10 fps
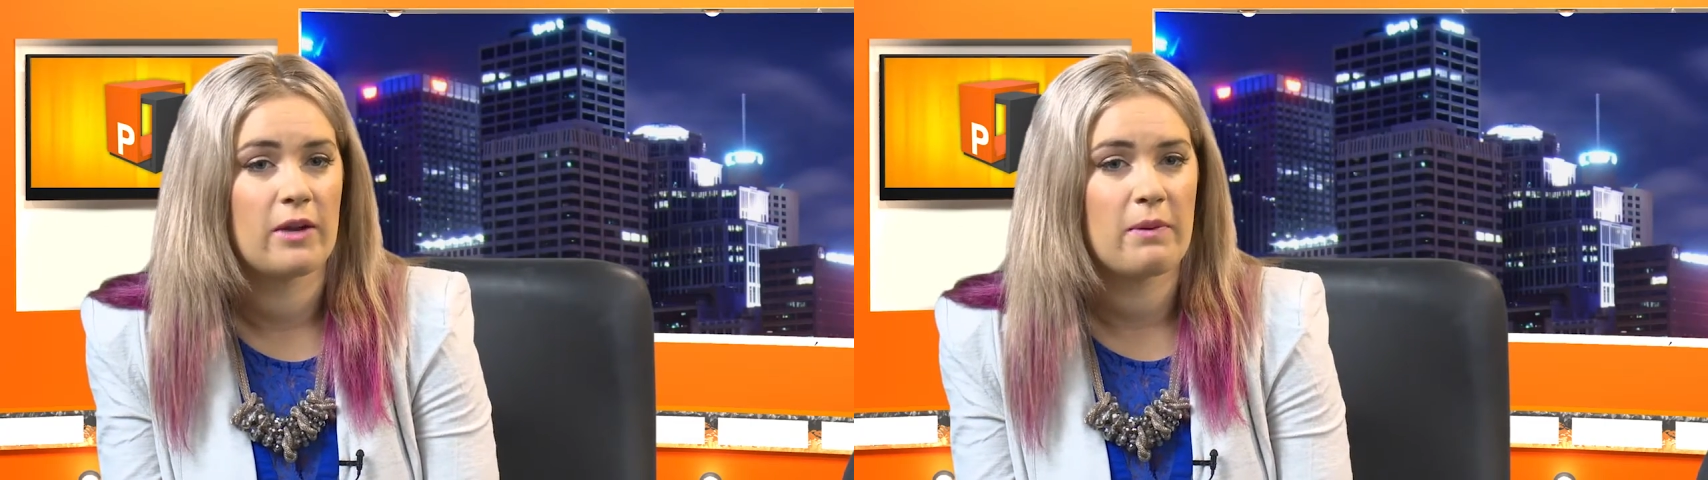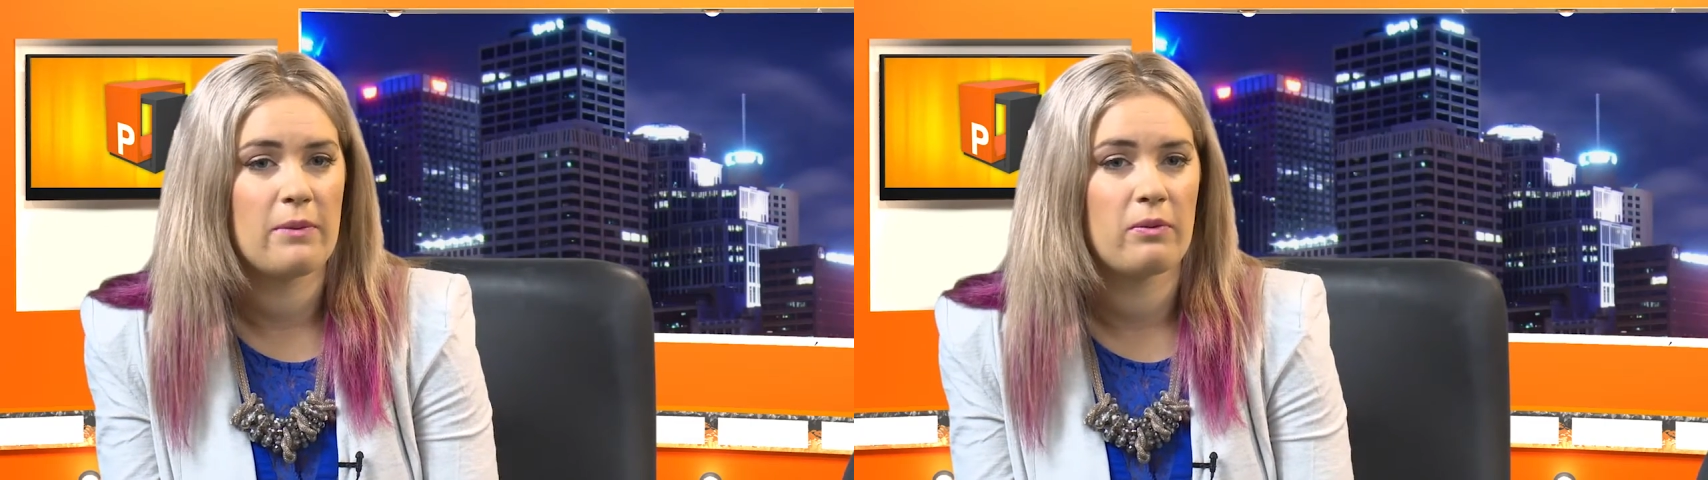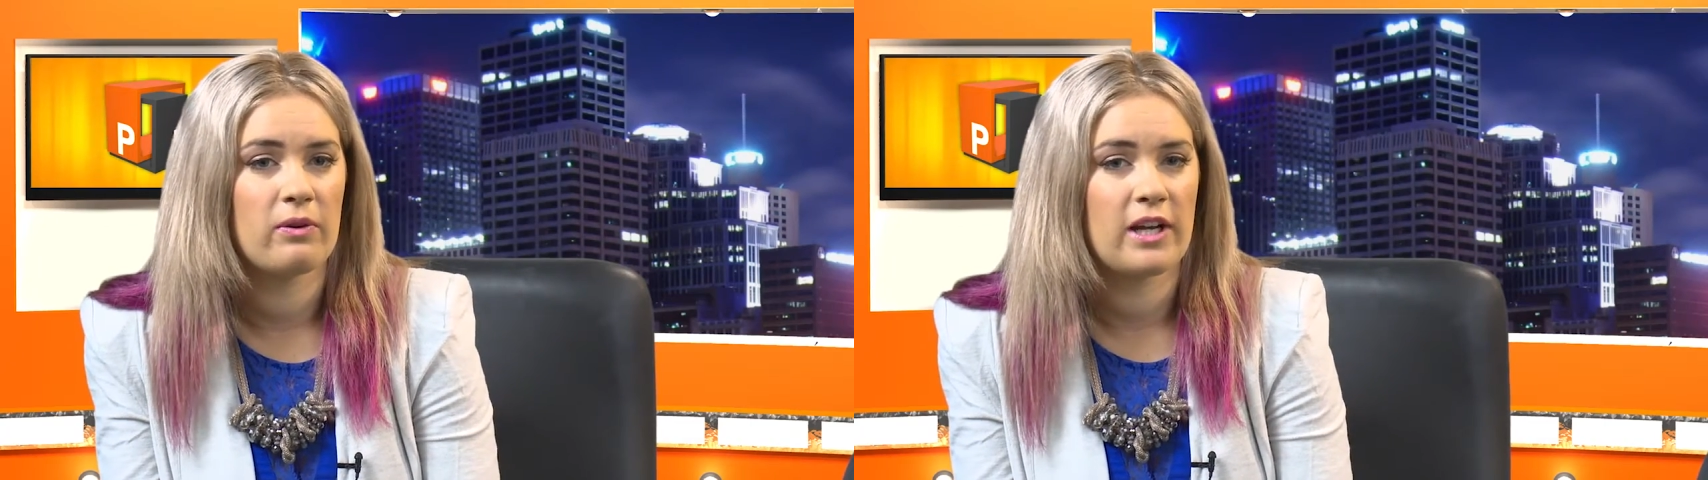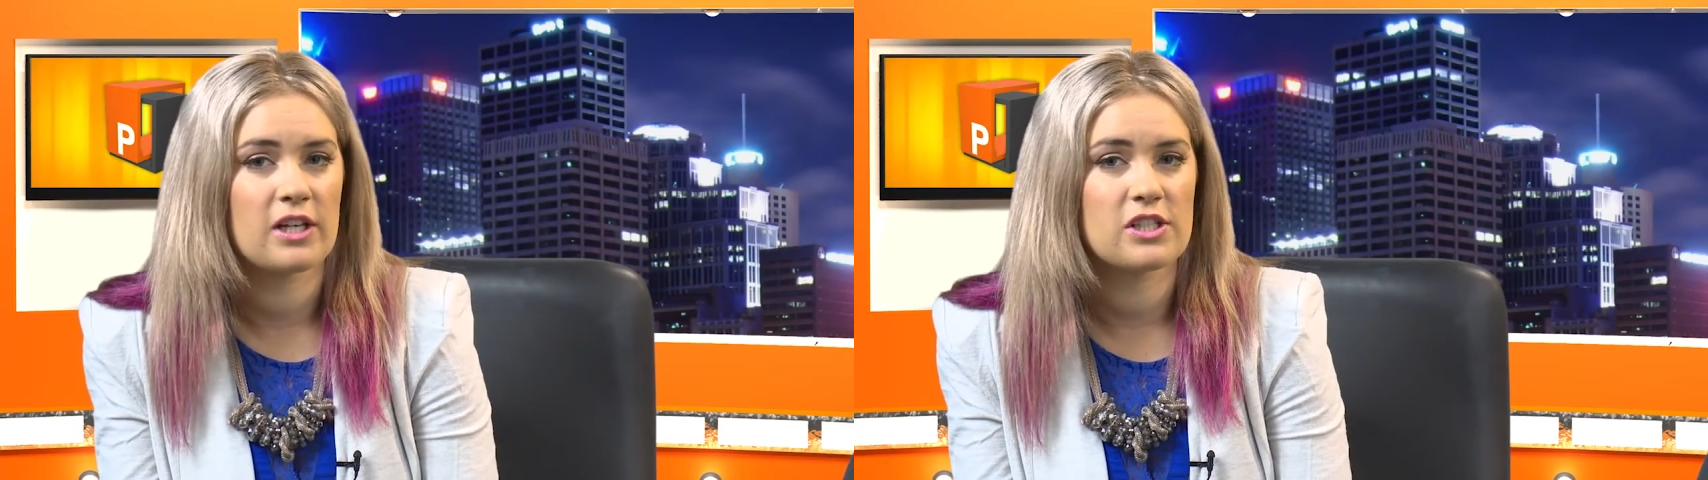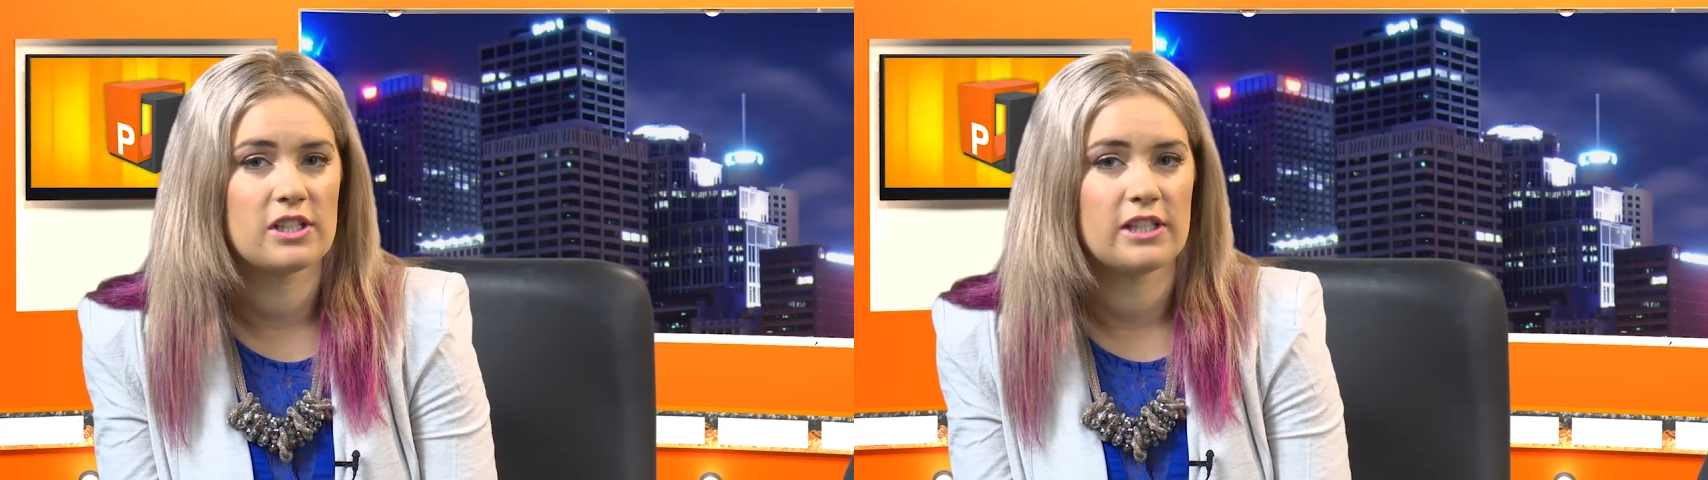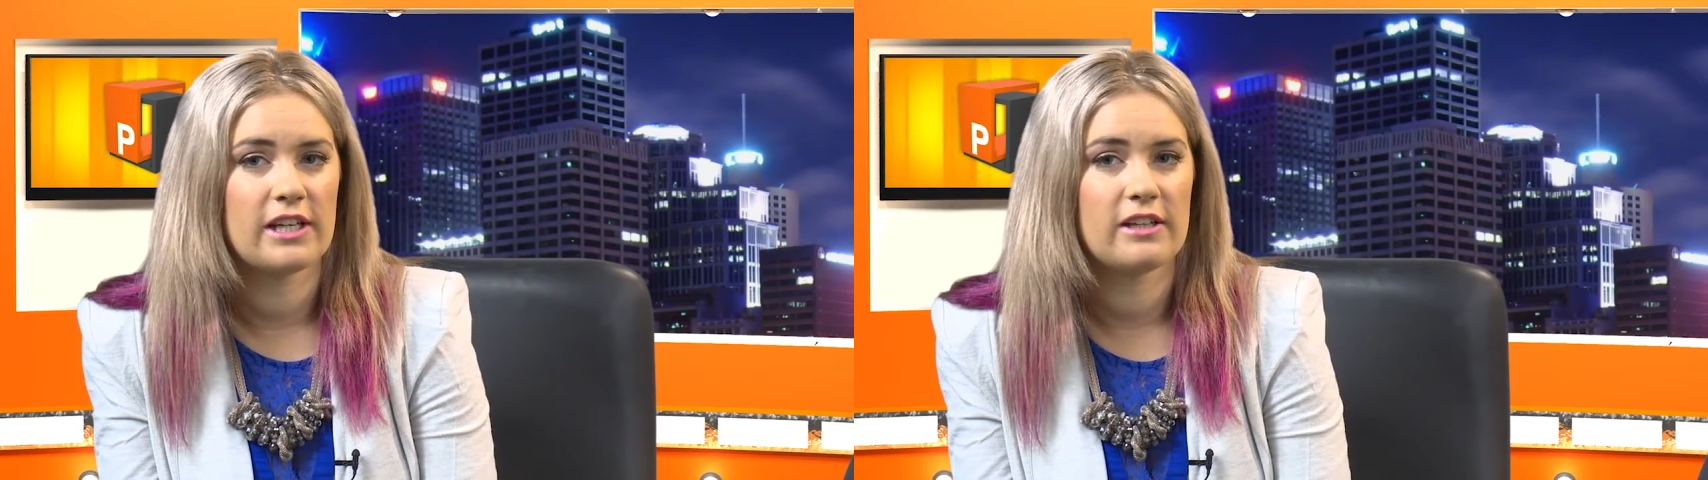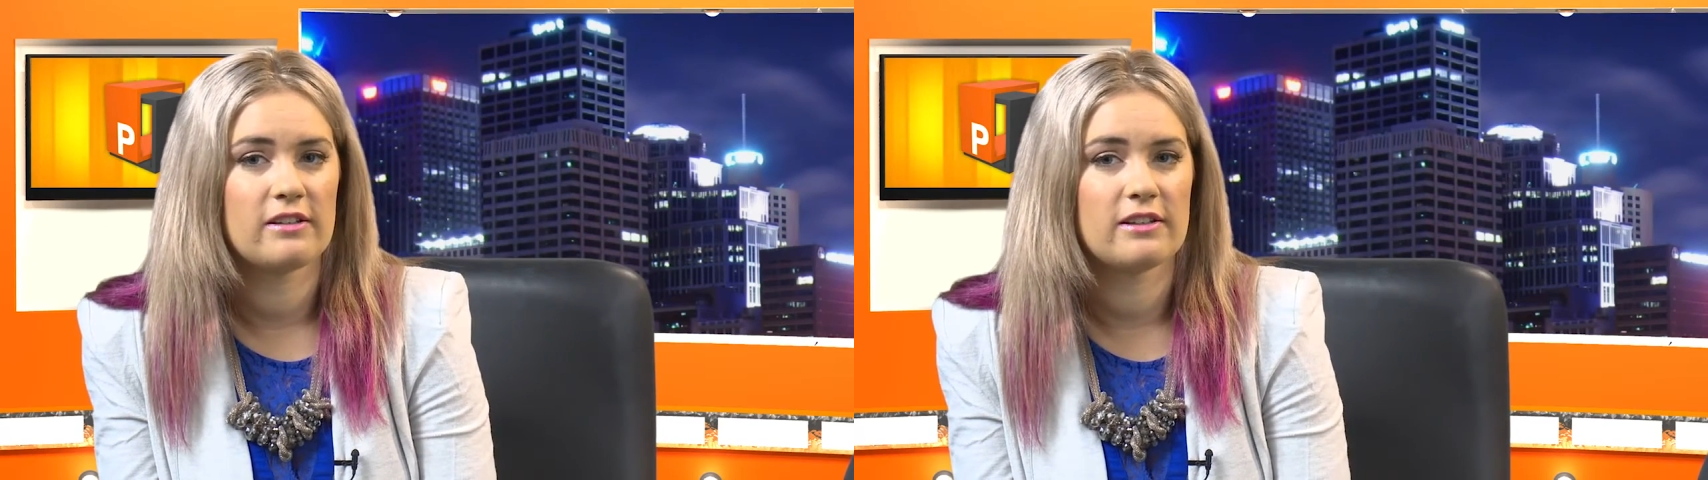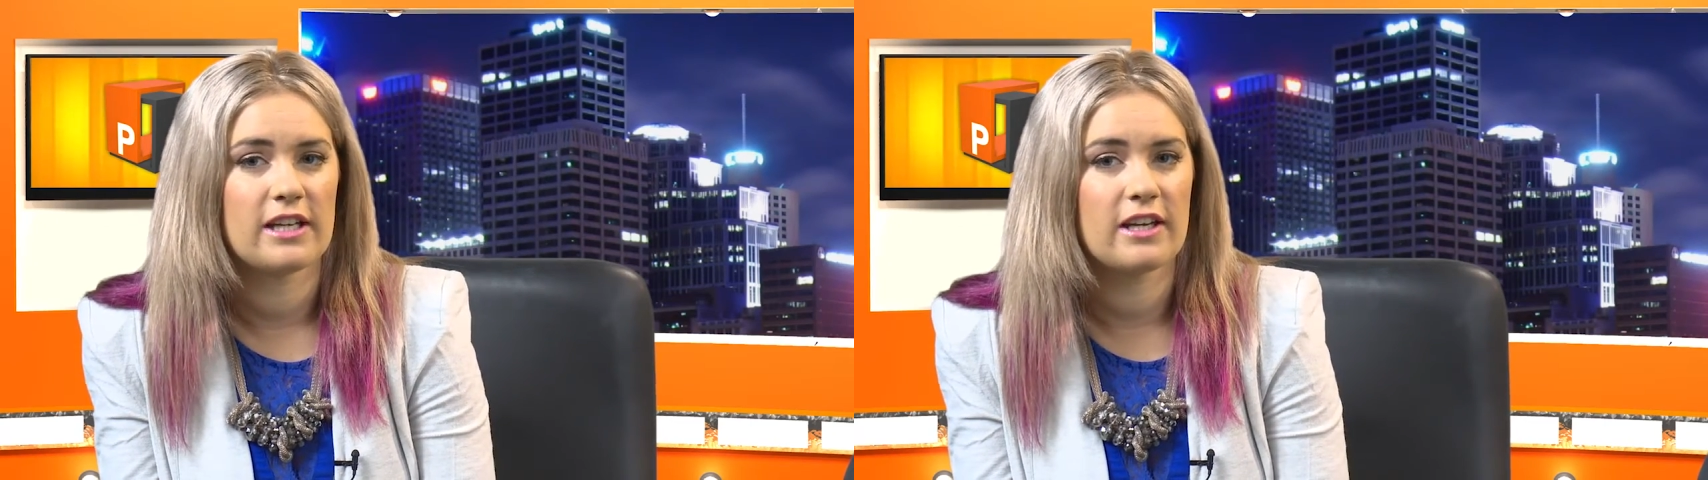at people and actually
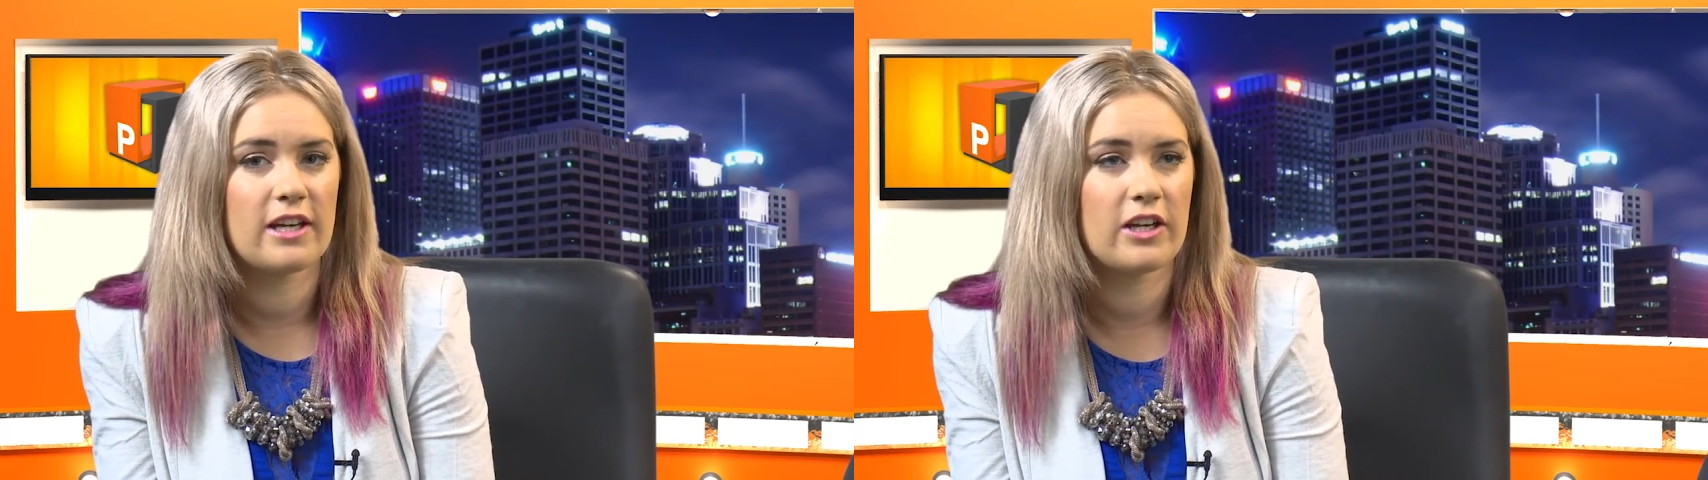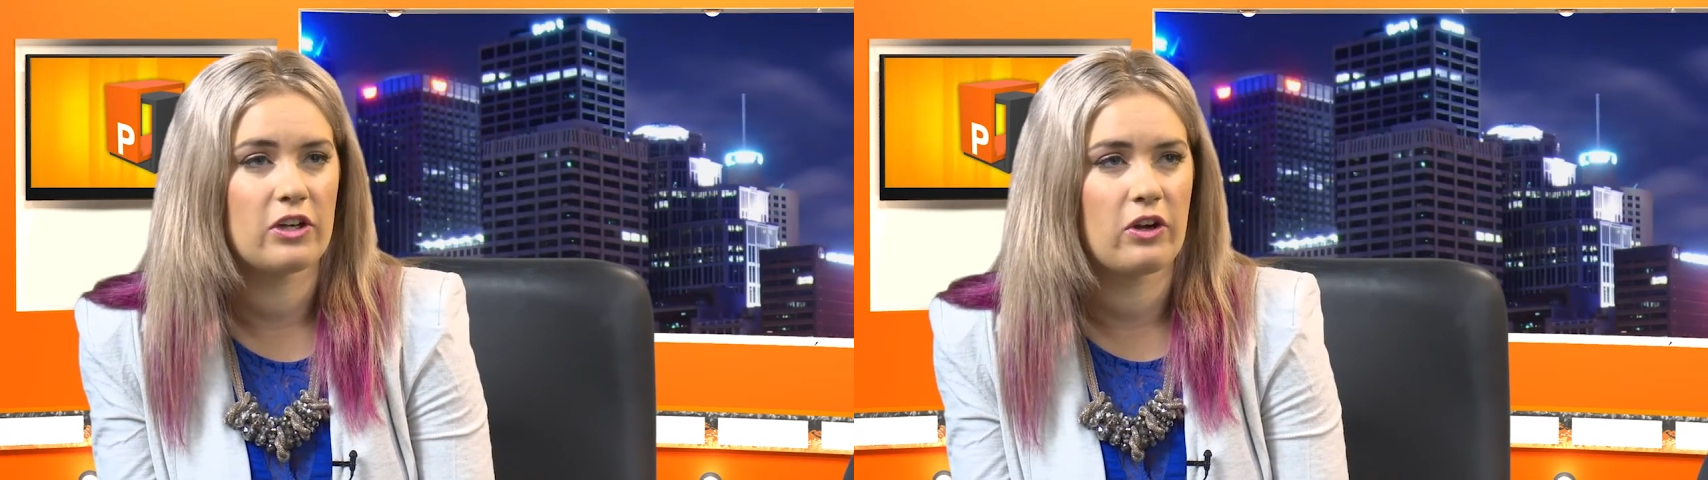thinking,